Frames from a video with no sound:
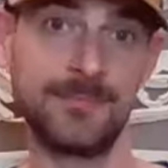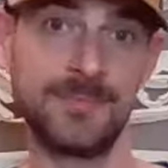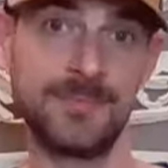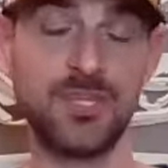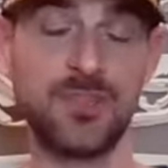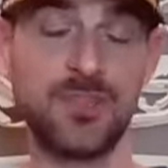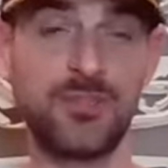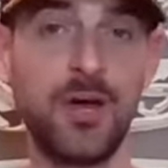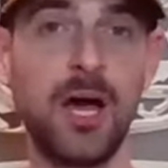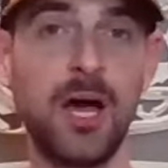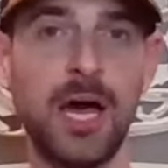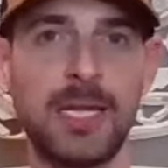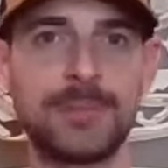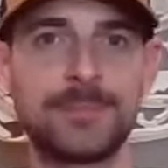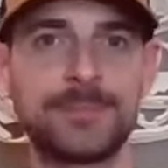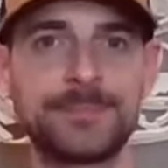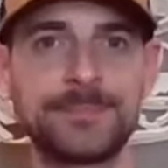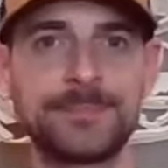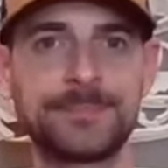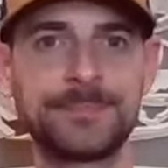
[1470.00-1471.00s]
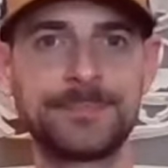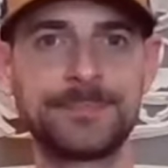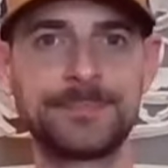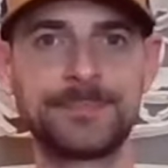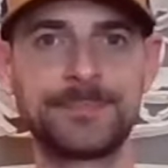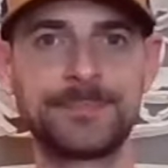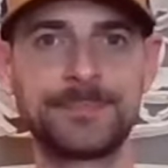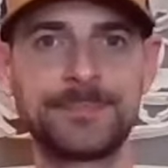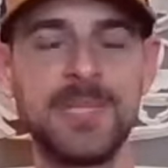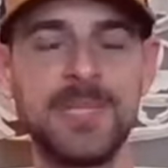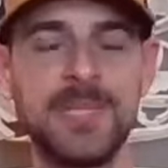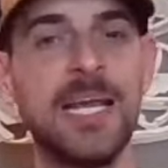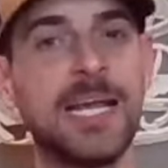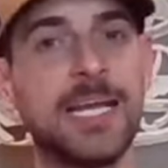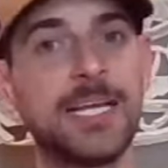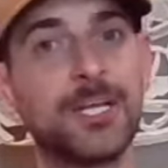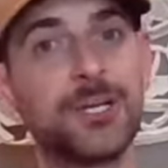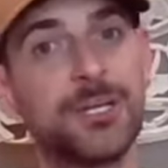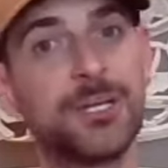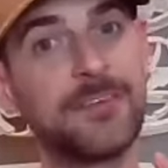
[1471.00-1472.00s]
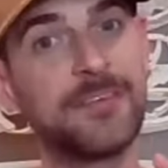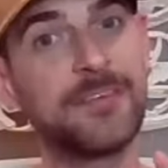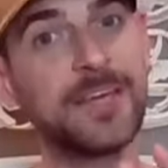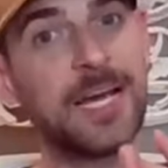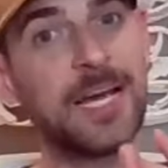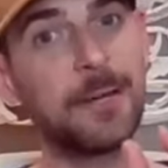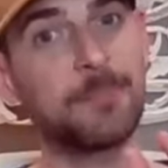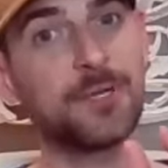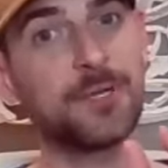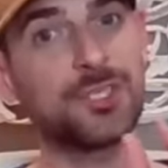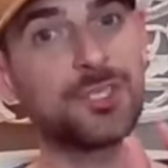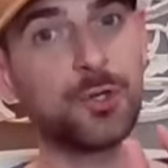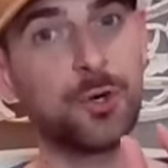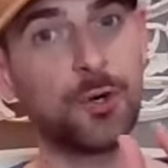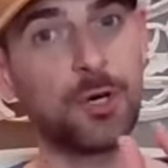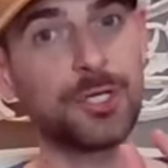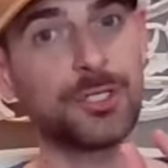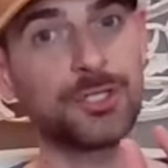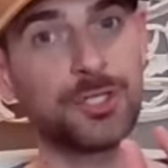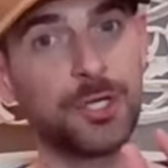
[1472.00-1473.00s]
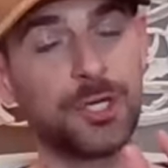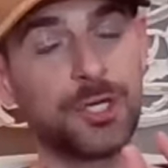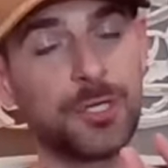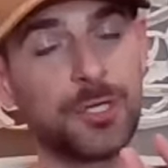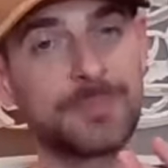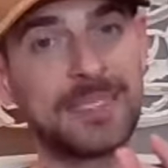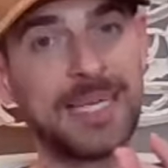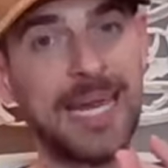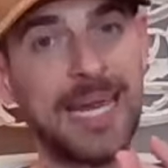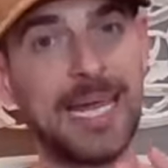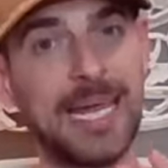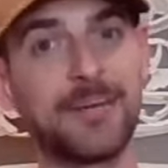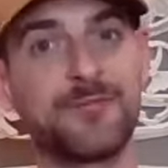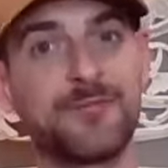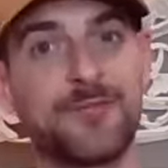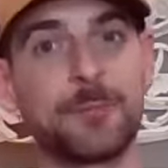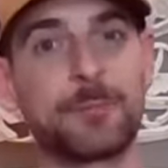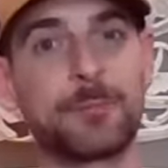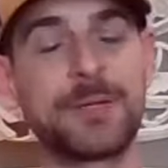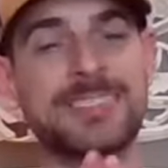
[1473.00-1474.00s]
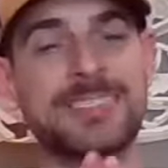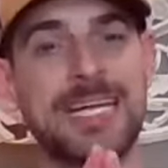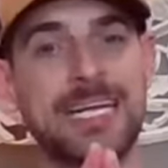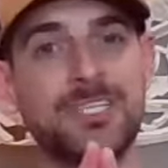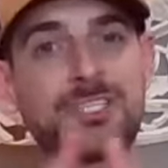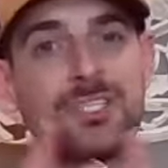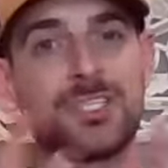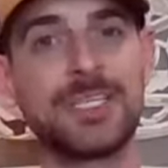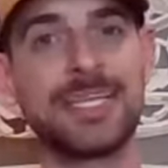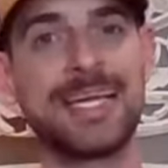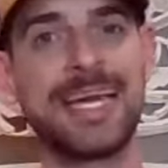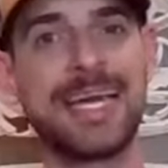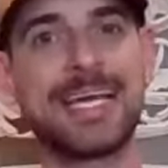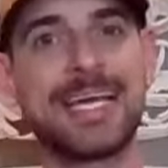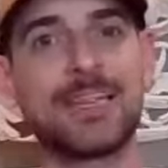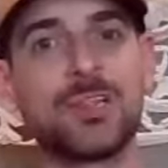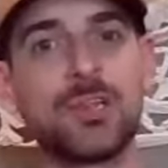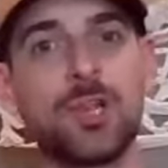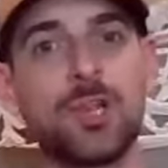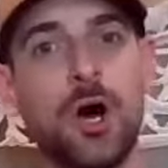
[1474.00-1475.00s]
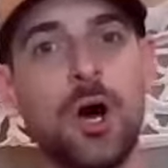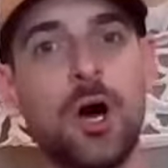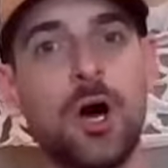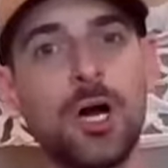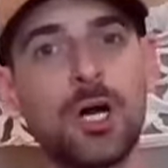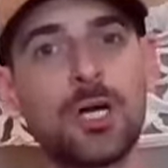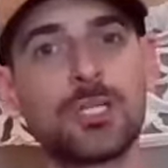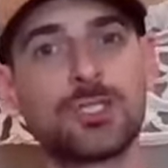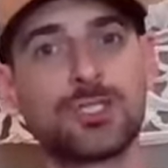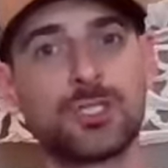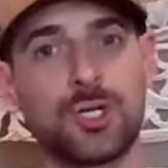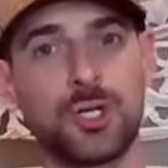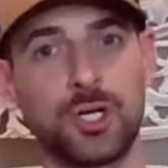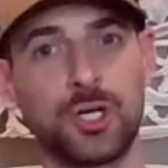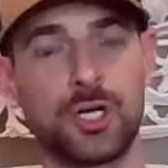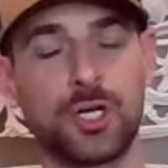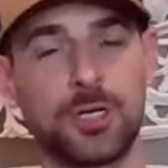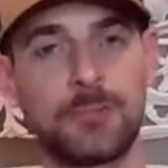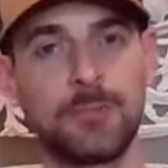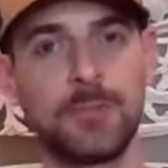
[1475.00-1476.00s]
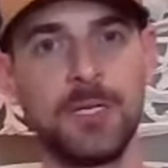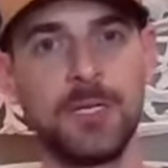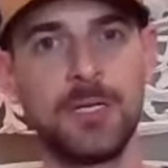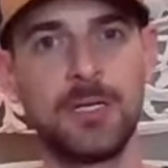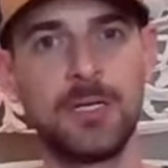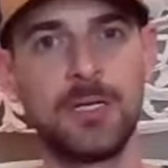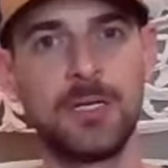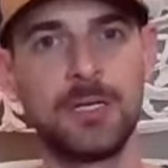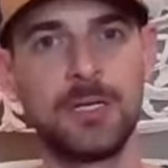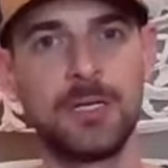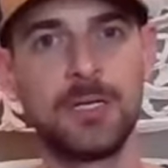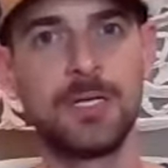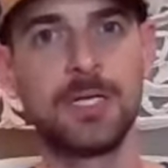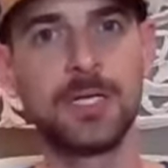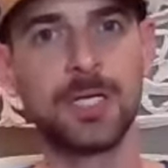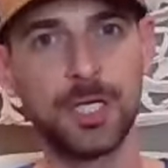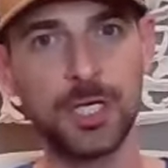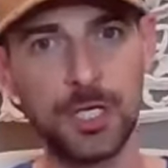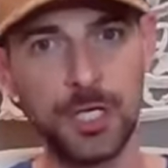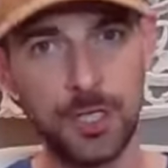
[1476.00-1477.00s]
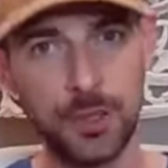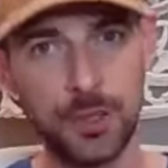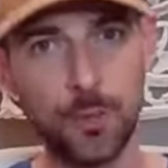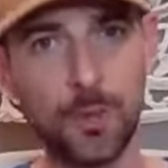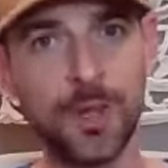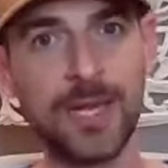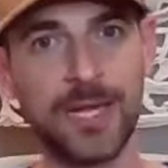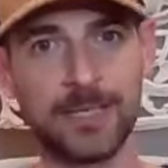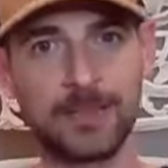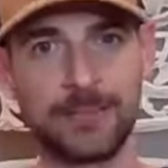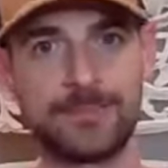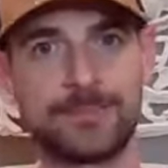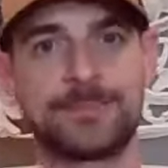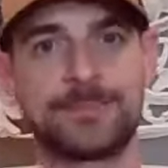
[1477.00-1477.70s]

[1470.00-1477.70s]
It's a thought. You're giving up a short term gain for potentially a long term win.